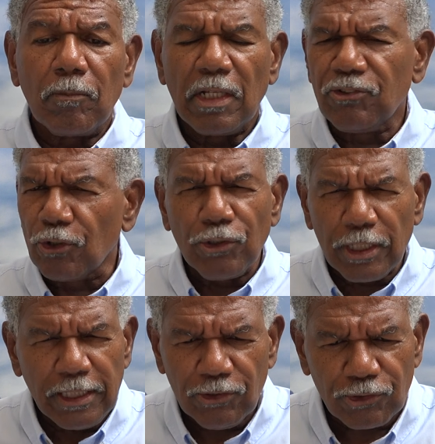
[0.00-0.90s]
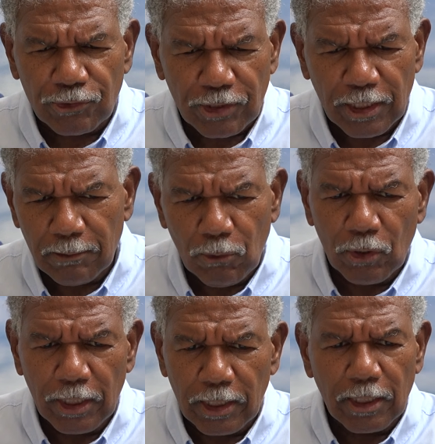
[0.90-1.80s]
It's early Easter Sunday
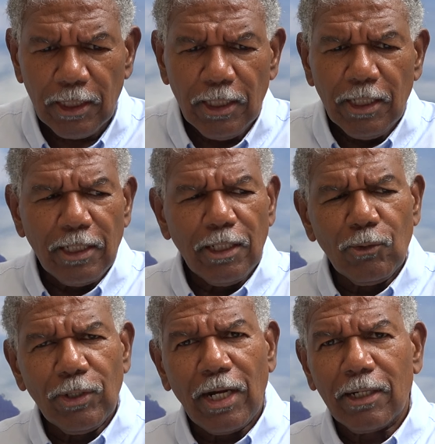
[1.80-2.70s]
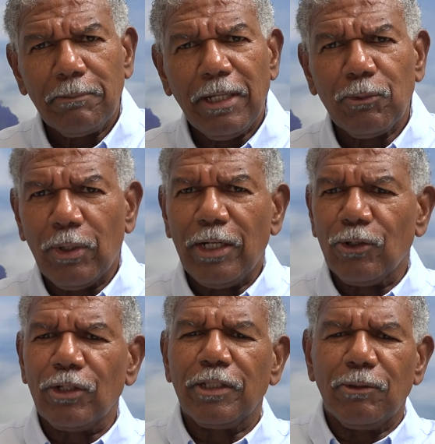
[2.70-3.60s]
morning. You know, we're out of bed way
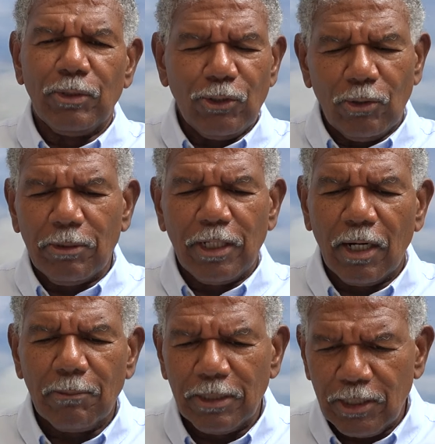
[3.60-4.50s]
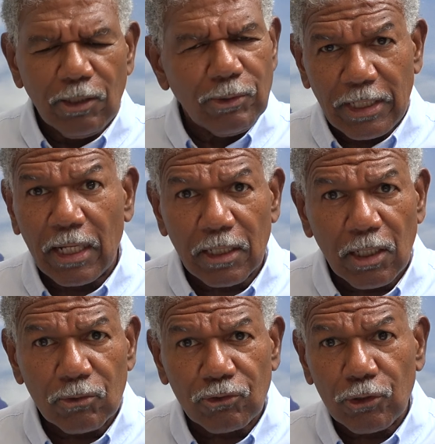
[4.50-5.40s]
earlier than we normally are, but you know, we got to
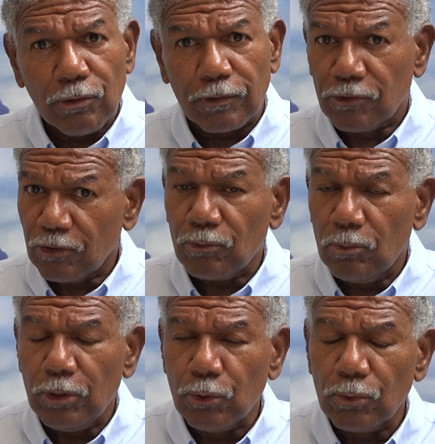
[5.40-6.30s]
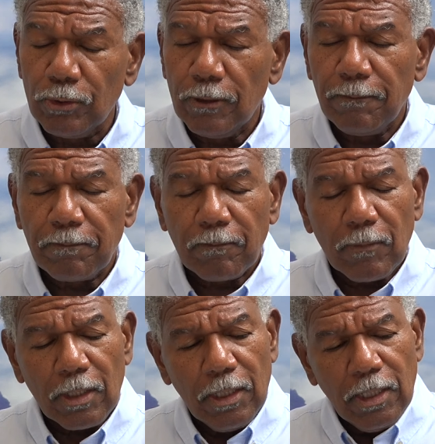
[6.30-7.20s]
go serve because that's what we do.
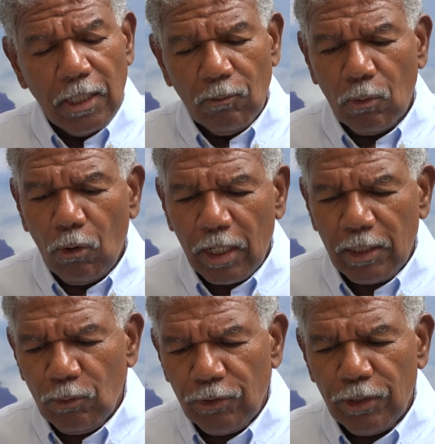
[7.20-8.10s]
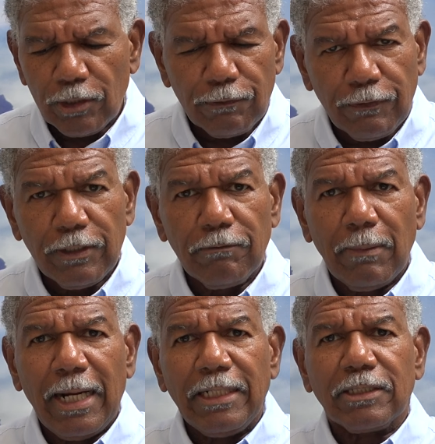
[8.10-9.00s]
And we're walking with another friend of
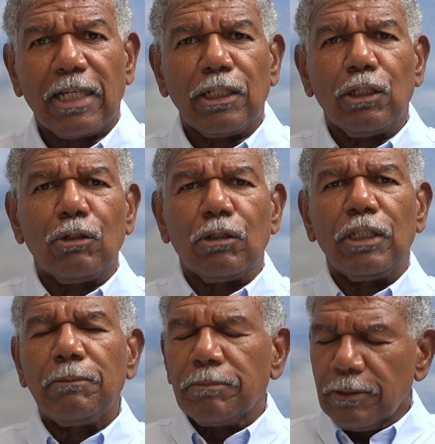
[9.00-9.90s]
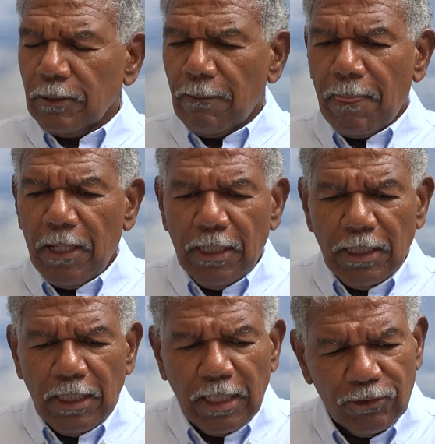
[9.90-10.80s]
mine. He's got a little limp.
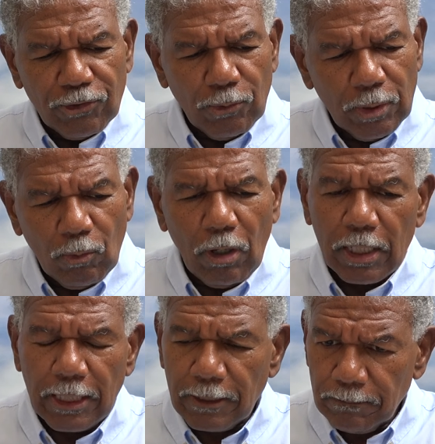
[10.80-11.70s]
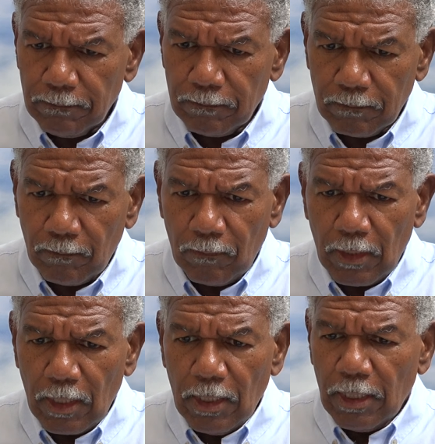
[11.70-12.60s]
And so we're walking.
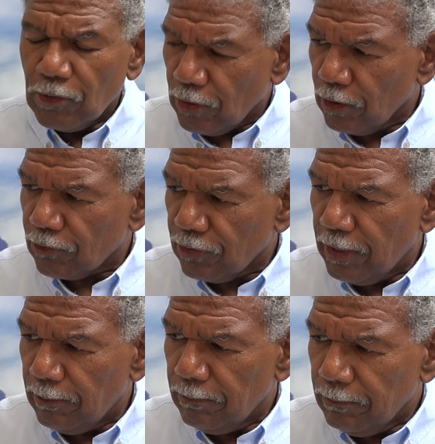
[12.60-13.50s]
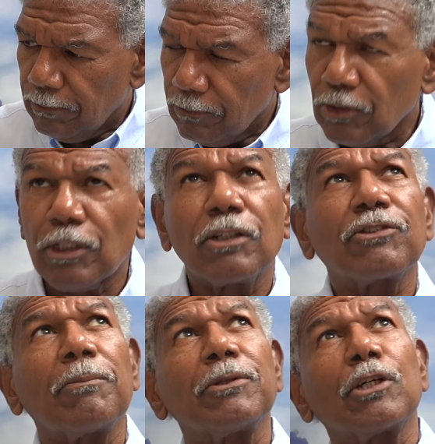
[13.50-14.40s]
She looks at him. She looks
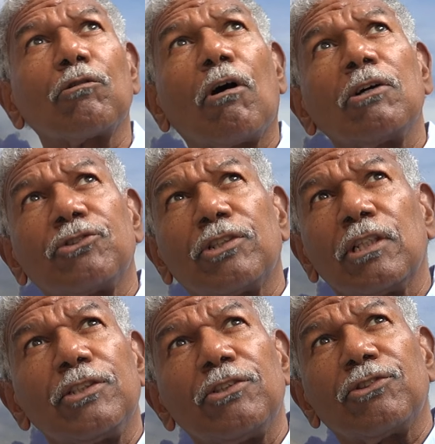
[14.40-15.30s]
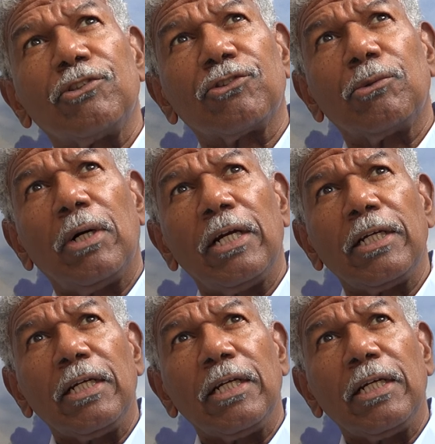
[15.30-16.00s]
up at the cross still a distance away.